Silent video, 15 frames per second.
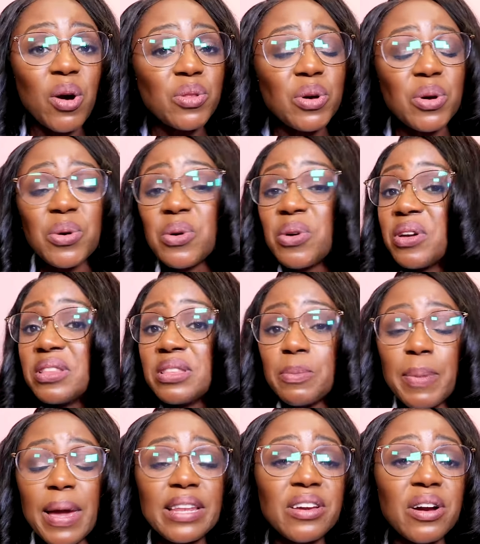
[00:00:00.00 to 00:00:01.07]
Although,
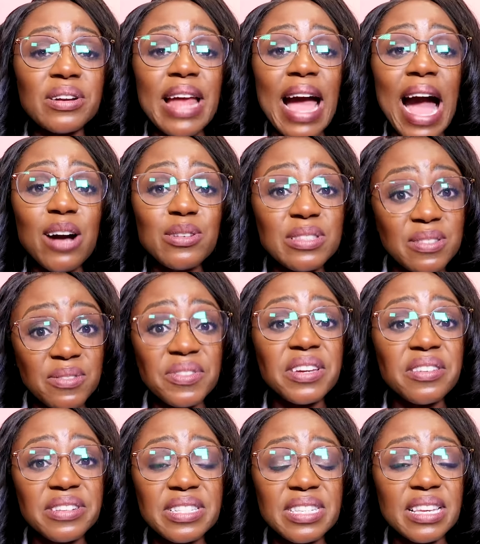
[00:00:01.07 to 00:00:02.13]
depending on how
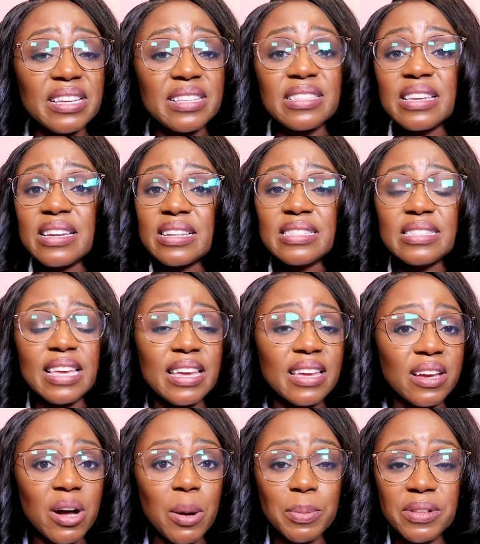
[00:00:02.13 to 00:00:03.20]
severe it is, it can take
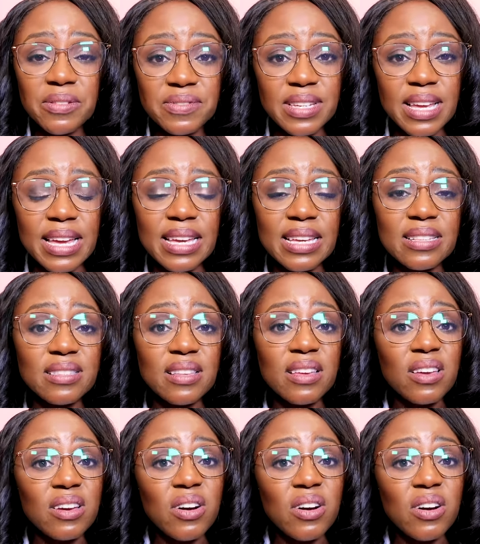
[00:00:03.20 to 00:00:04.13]
a couple of days,